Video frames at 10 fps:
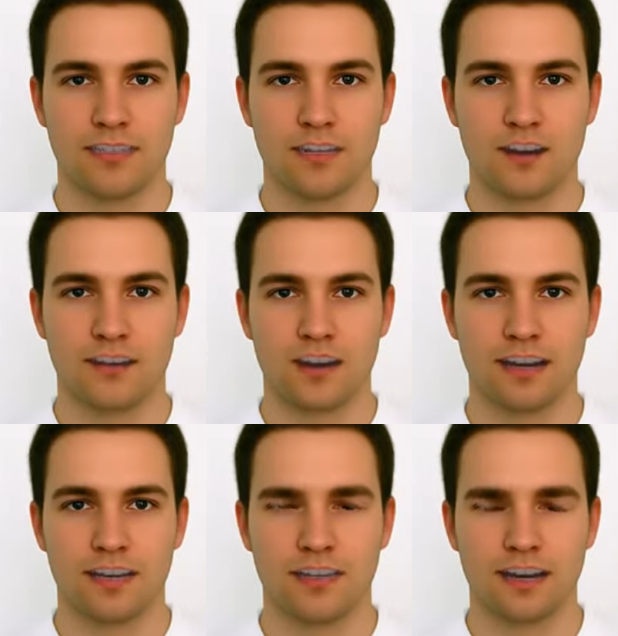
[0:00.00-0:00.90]
Notice
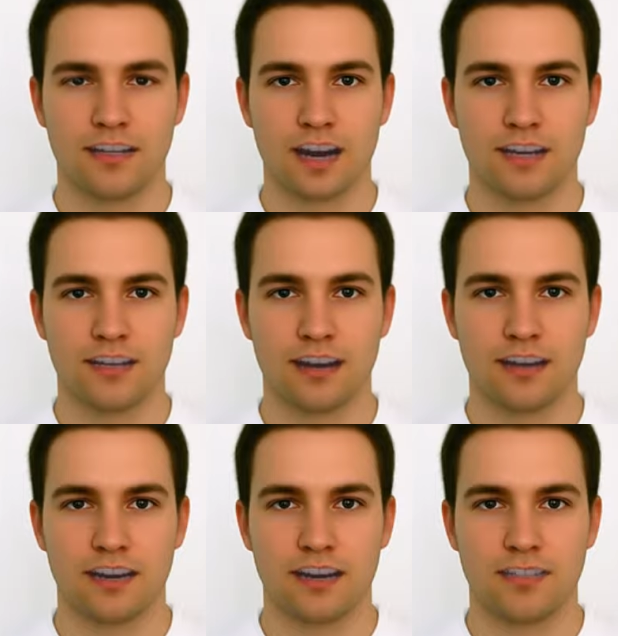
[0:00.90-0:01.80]
that in all these
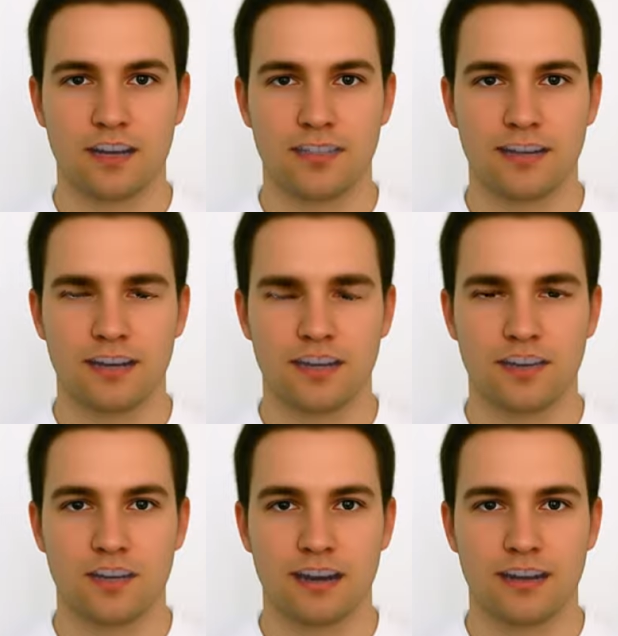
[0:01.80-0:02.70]
definitions the
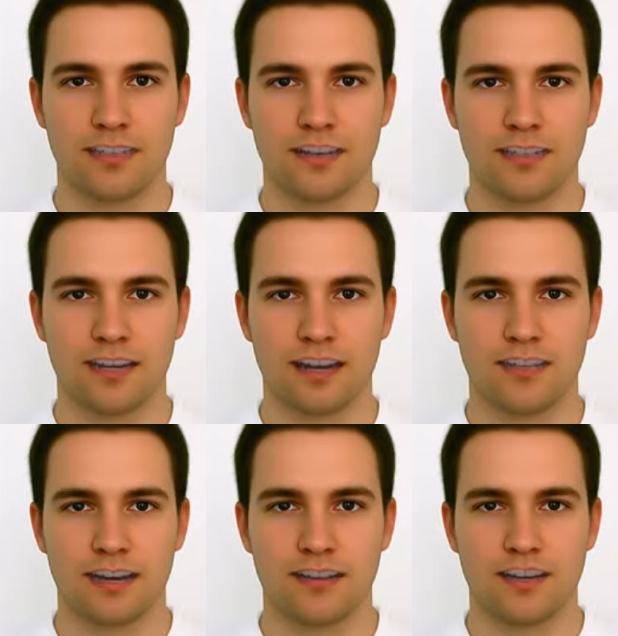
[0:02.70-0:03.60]
phrase for hire
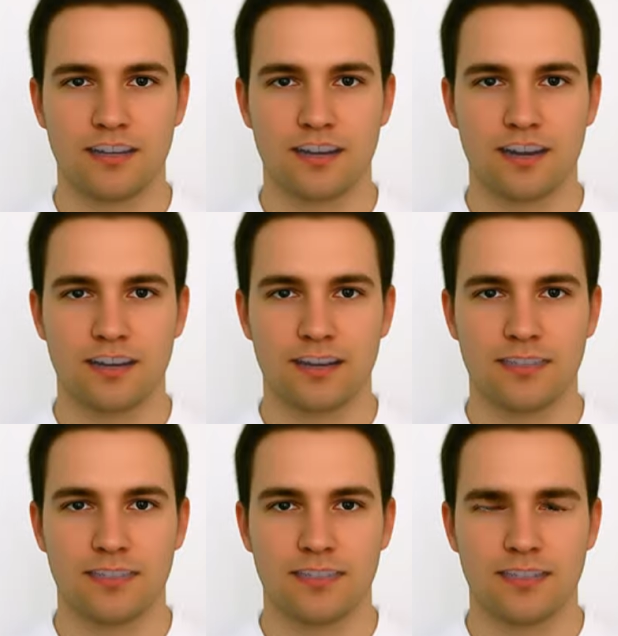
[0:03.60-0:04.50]
never occurs.
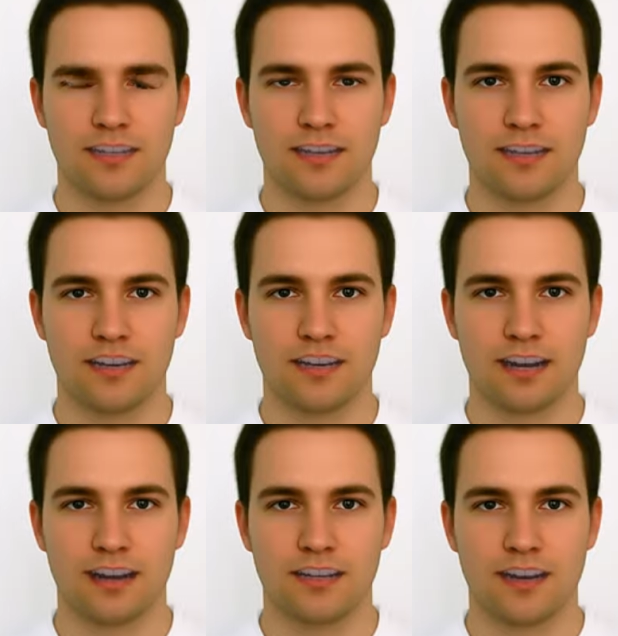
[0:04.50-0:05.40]

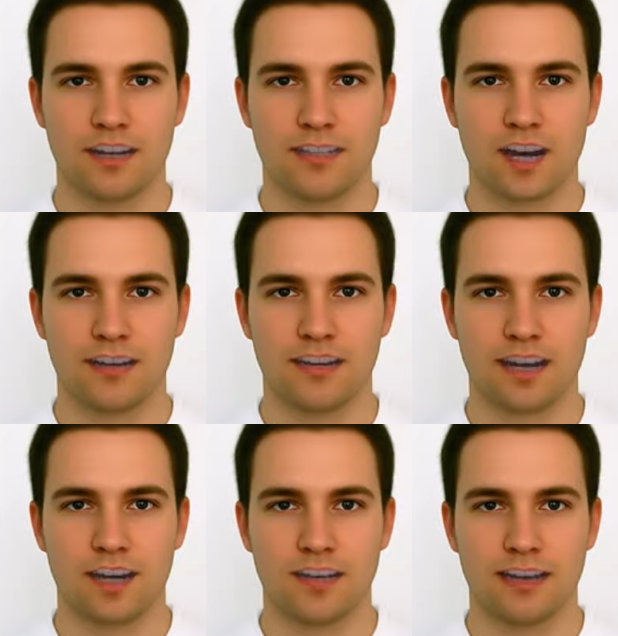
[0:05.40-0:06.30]
This term travel
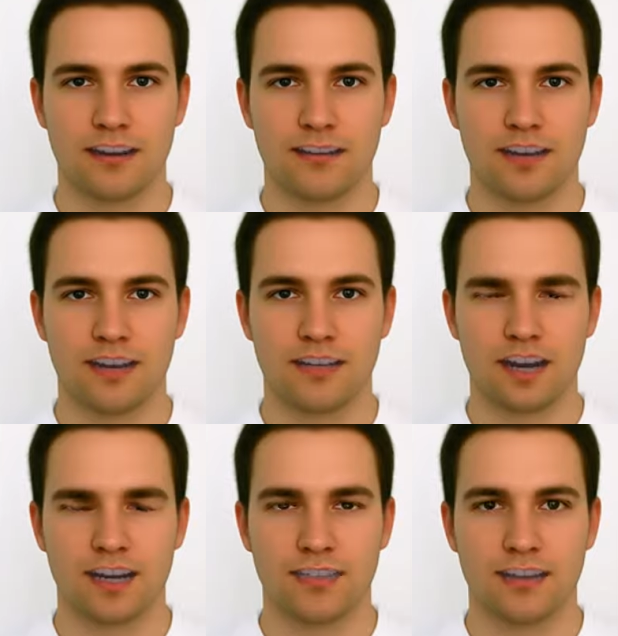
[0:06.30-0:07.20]
or traveler
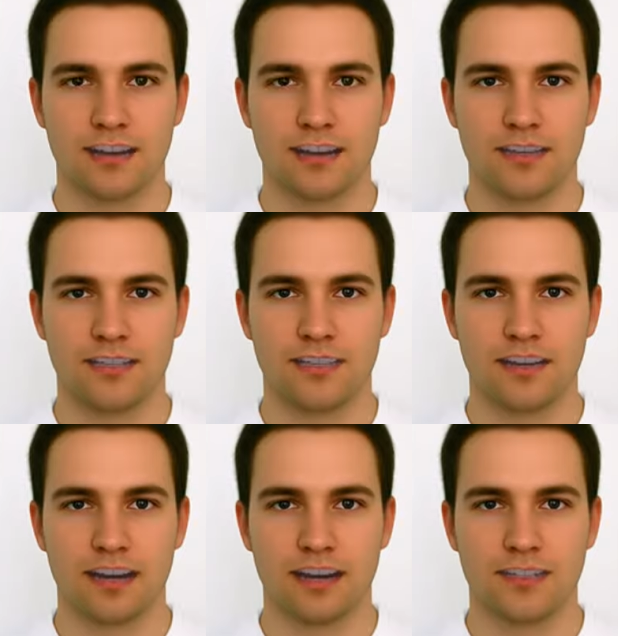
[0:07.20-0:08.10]
implies,
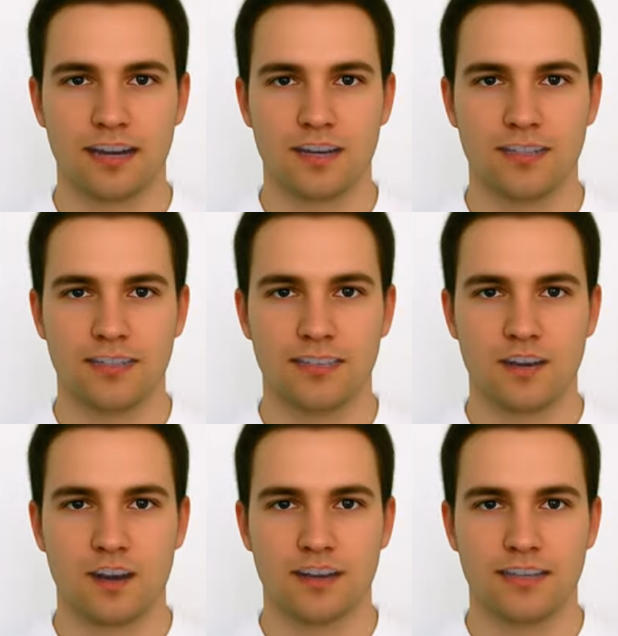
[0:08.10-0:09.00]
by definition,
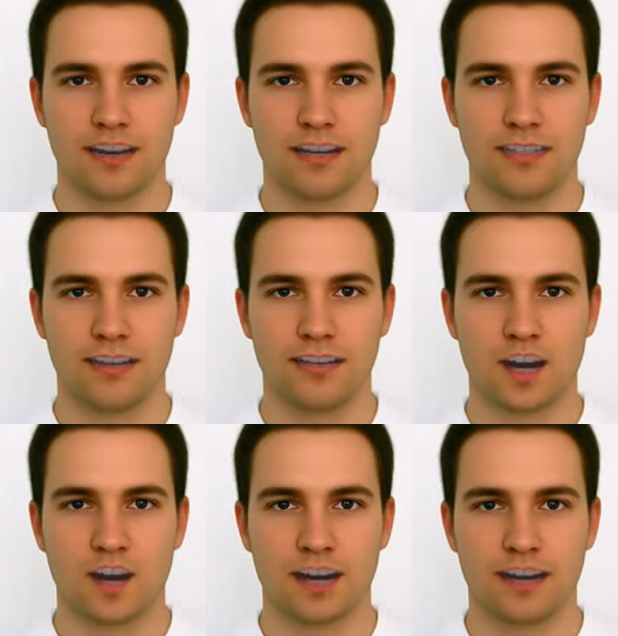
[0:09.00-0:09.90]
one who uses
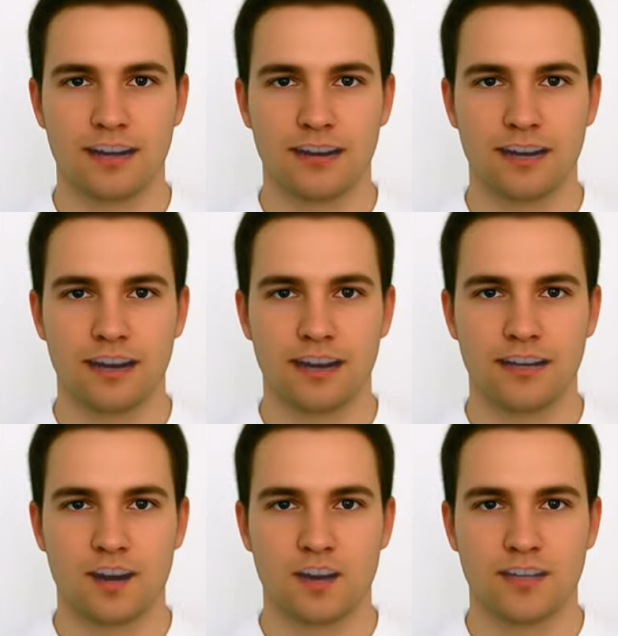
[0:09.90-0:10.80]
the road as a means
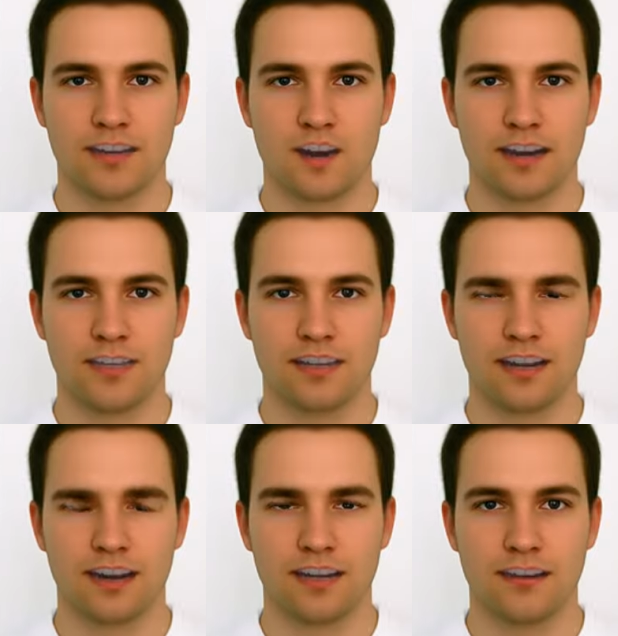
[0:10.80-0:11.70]
to move from one
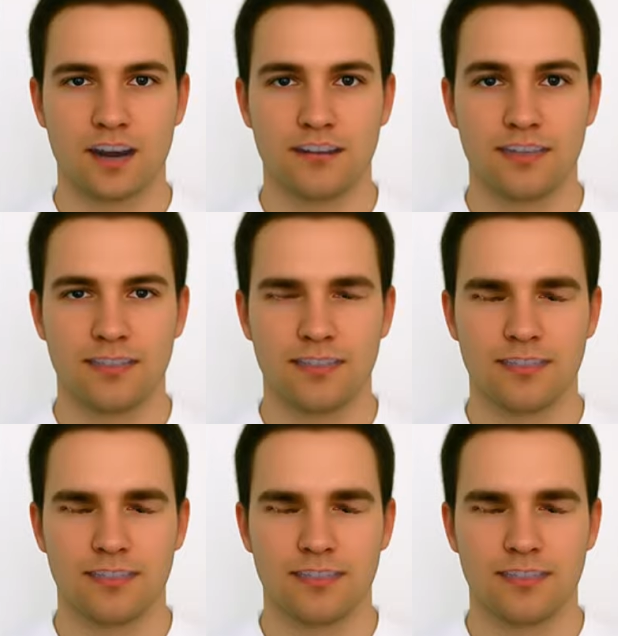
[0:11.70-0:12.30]
place to another.